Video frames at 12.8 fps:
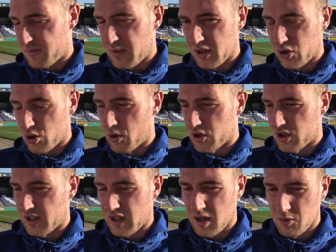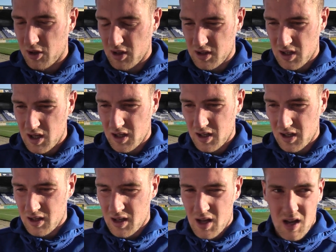being too much in the game, like you say. And
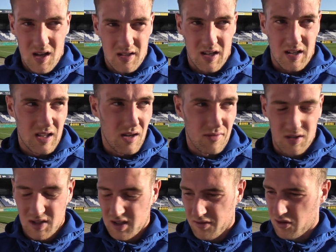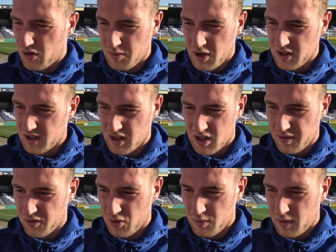then second half, we just never really managed to get a
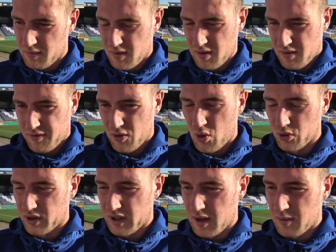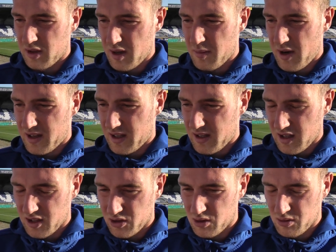foothold in the game and get back in
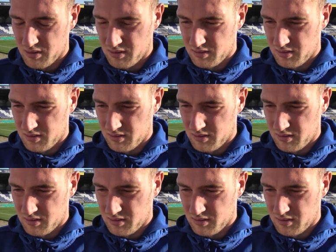it at all.